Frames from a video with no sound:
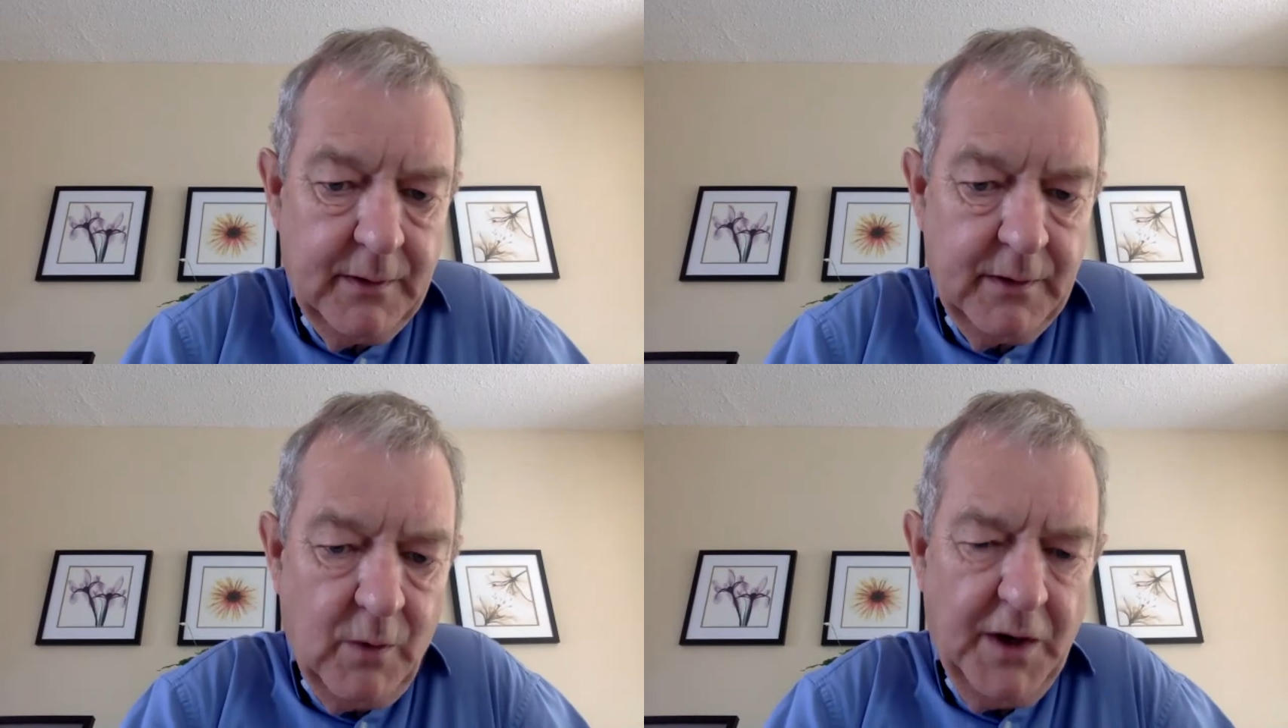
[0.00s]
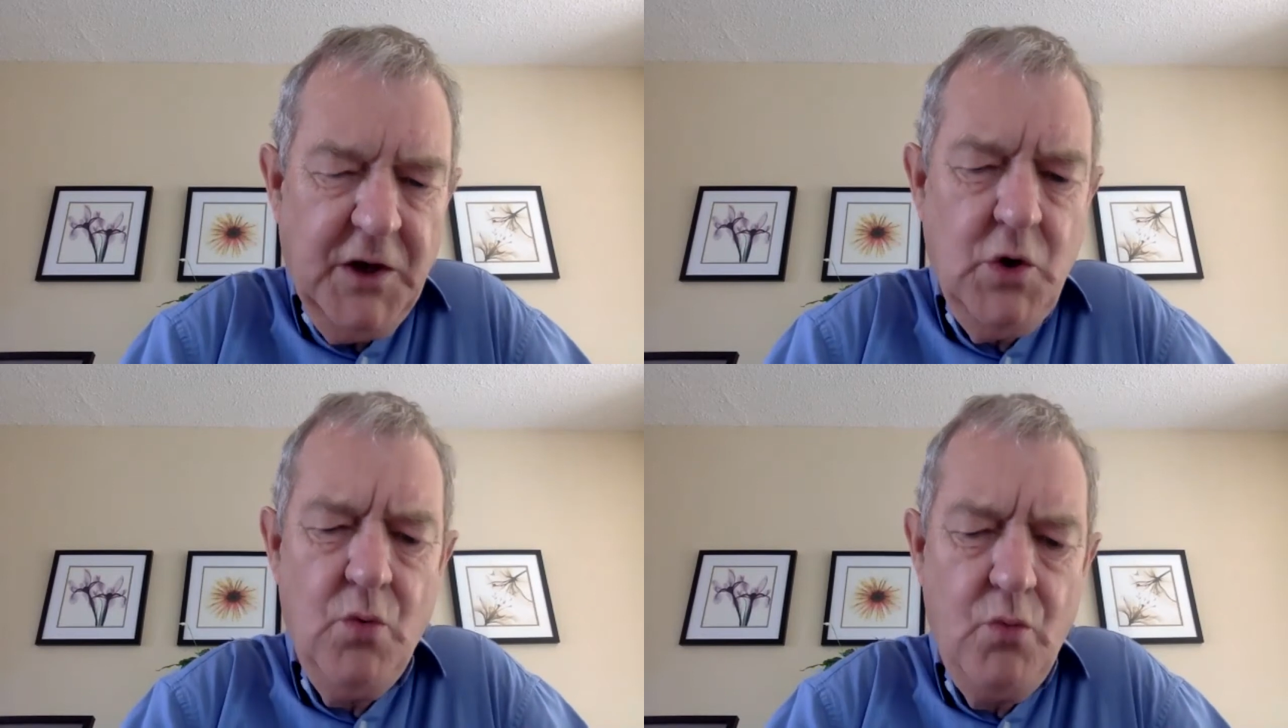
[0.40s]
What do
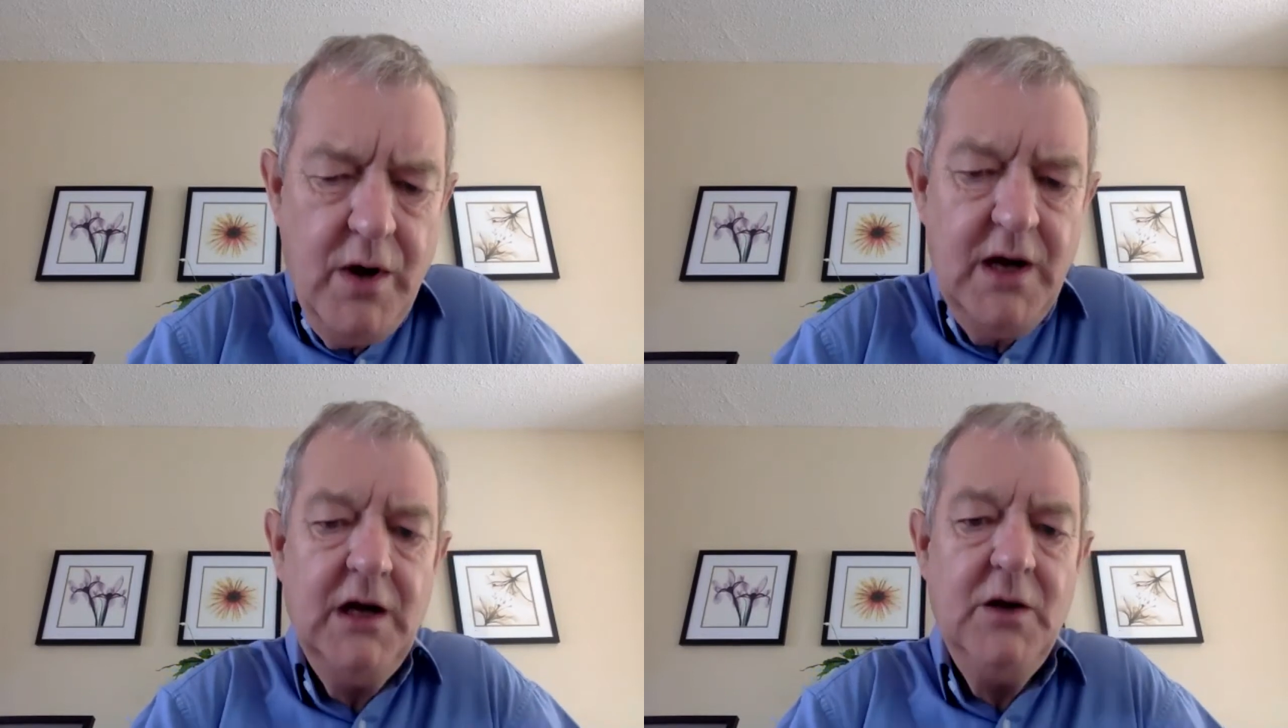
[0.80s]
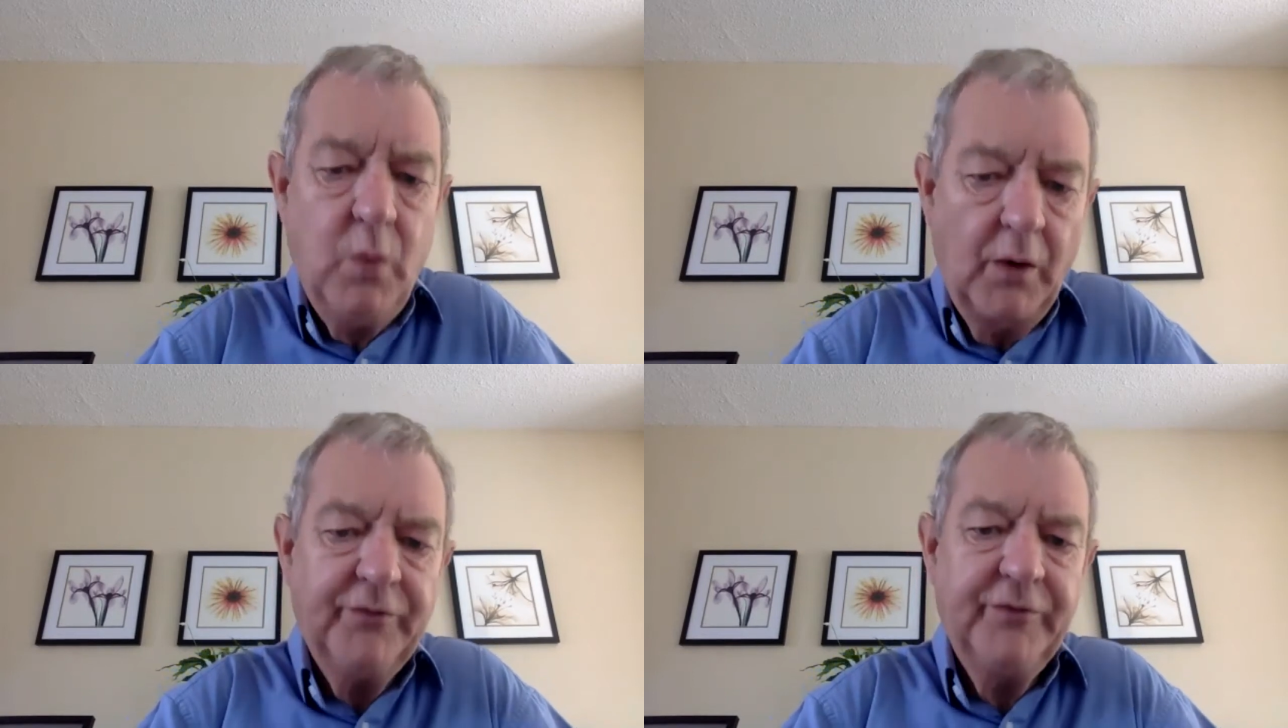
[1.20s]
you really
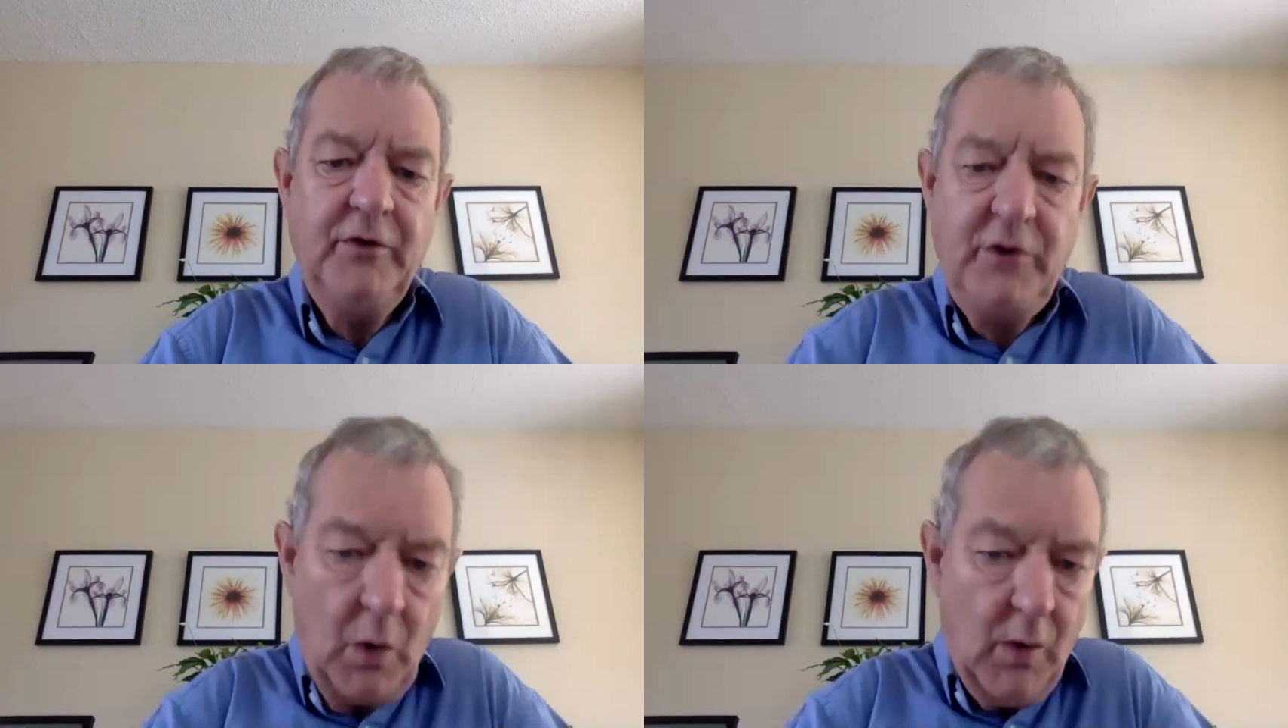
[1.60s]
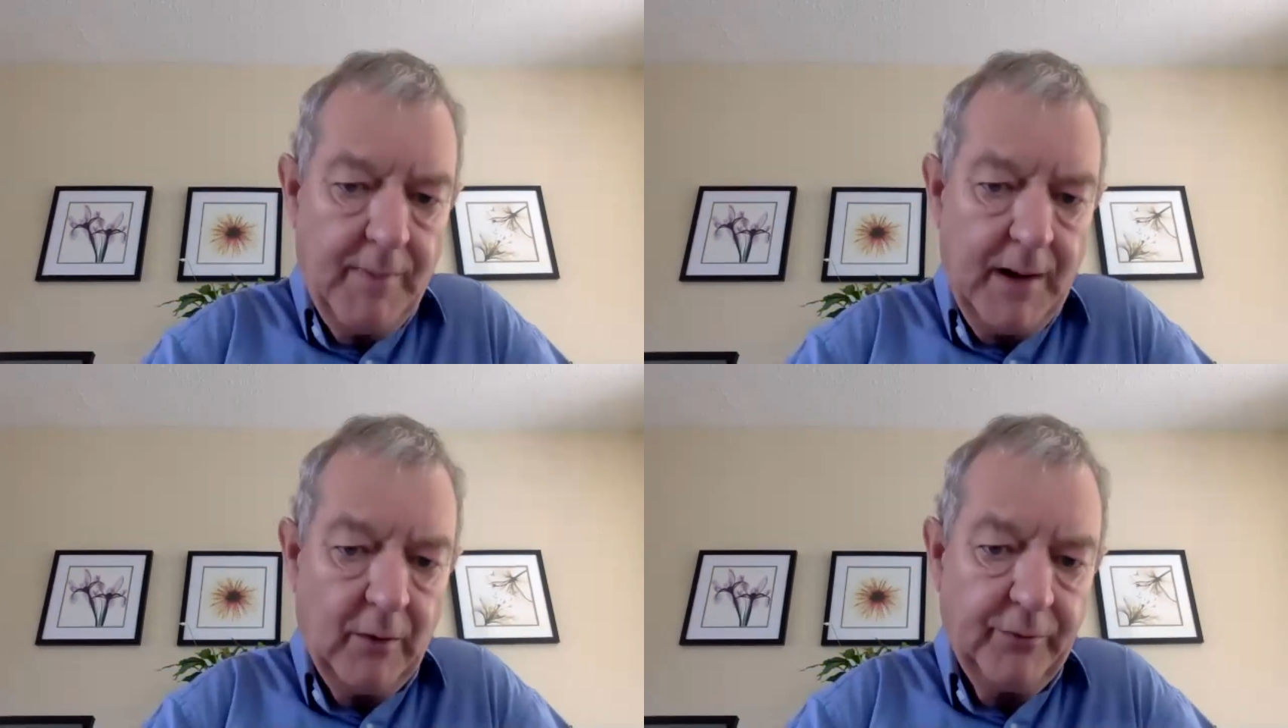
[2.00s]
want to know
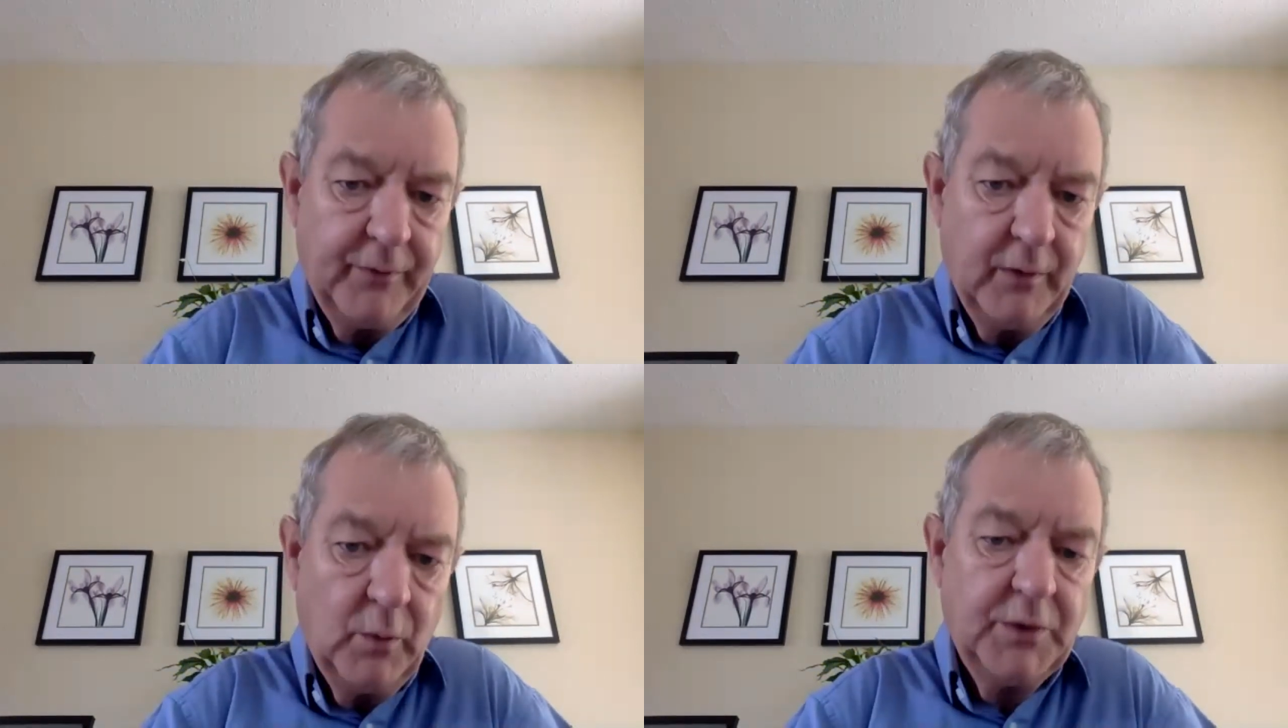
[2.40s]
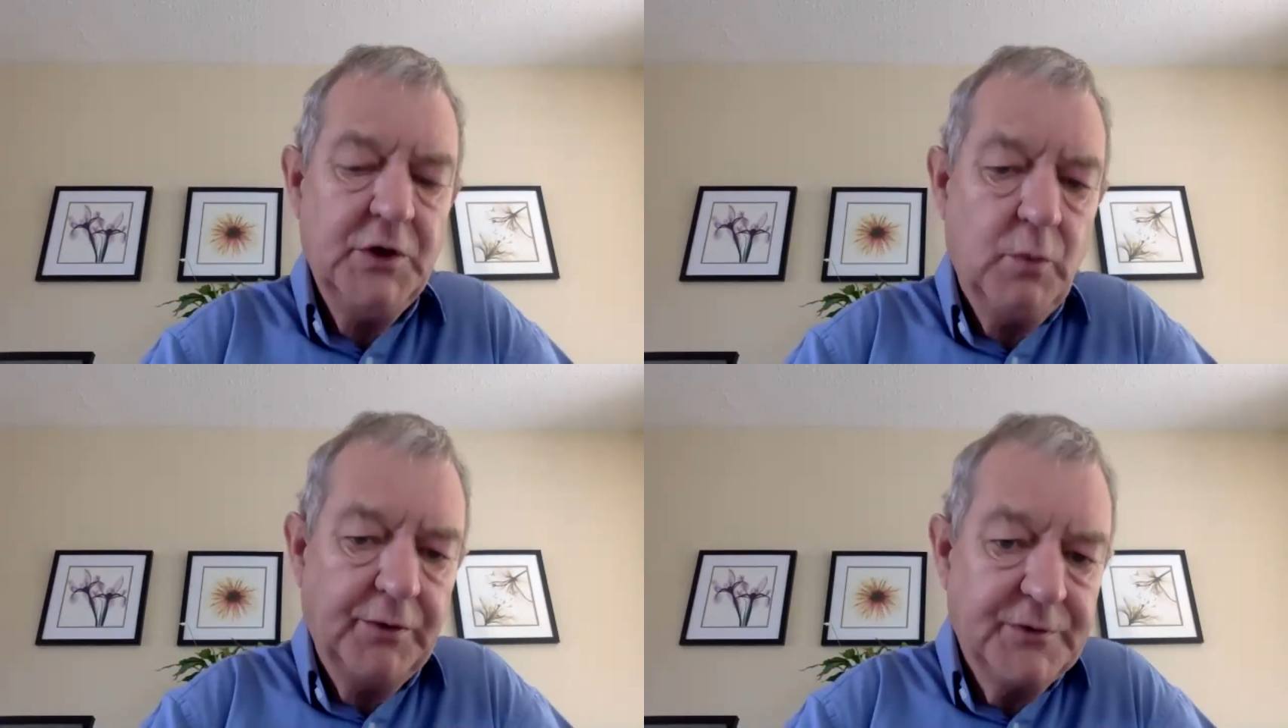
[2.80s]
about? What do
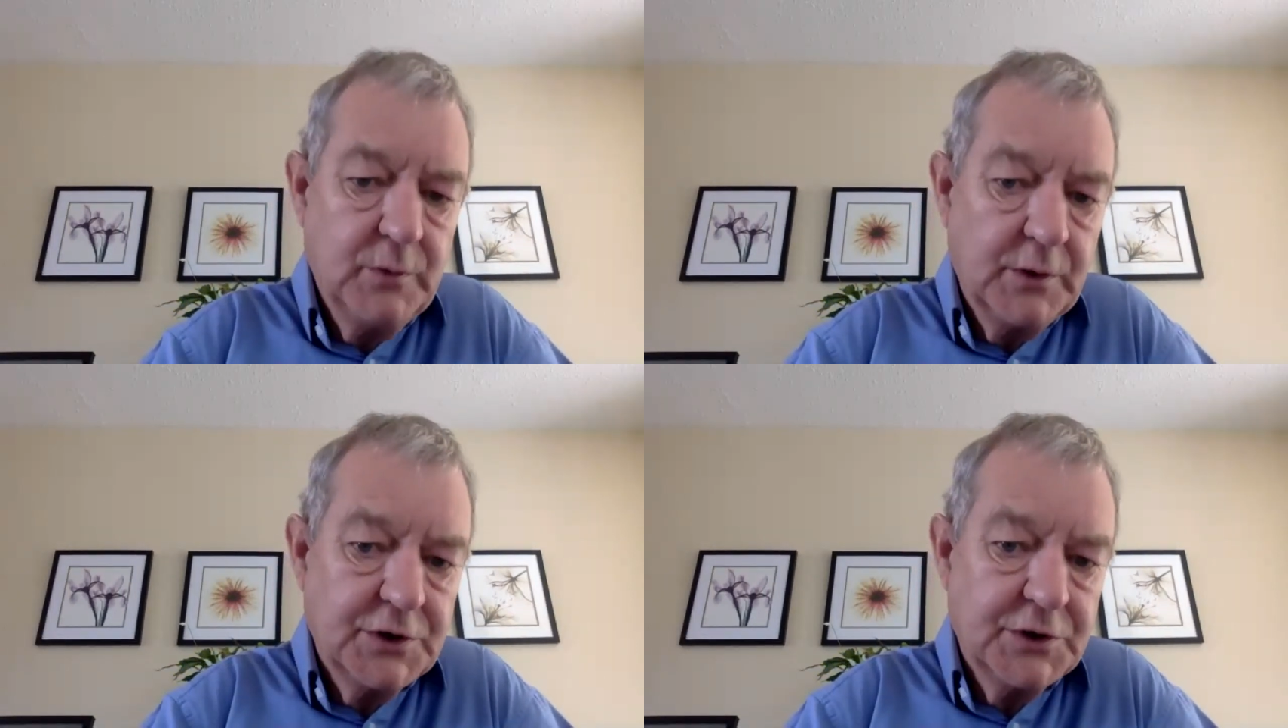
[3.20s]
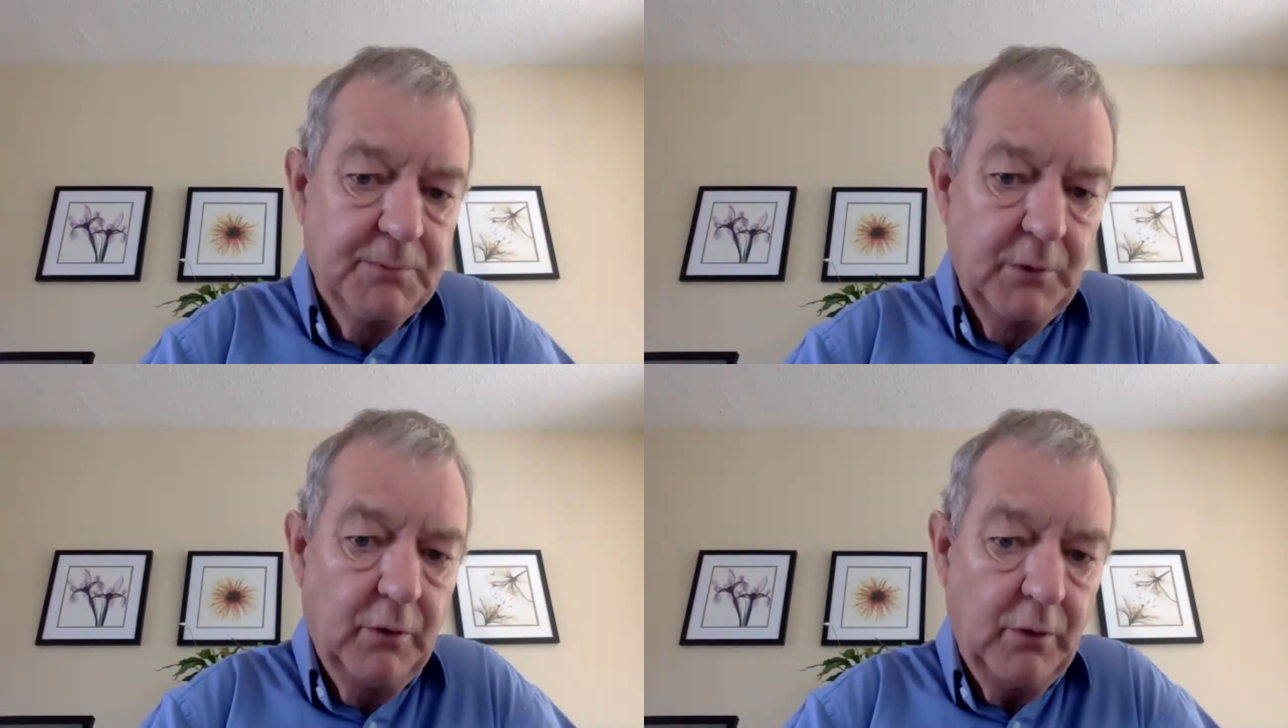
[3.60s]
you want to
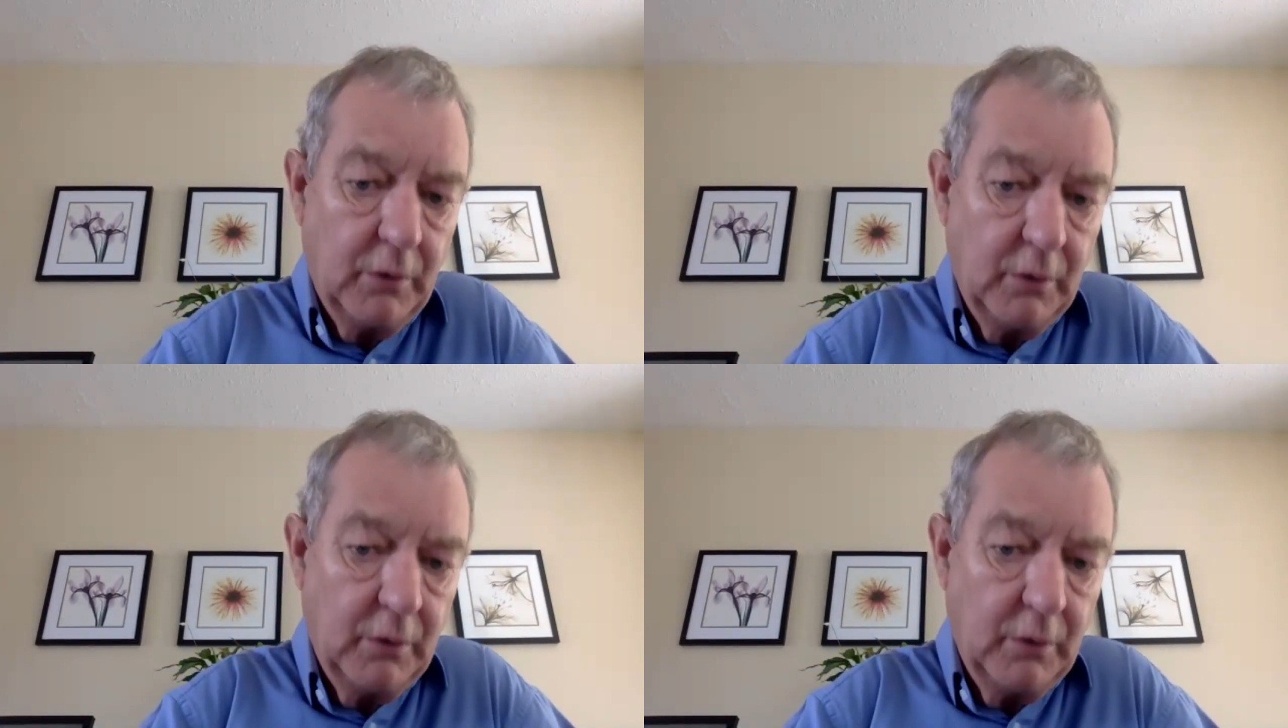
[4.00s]
explore?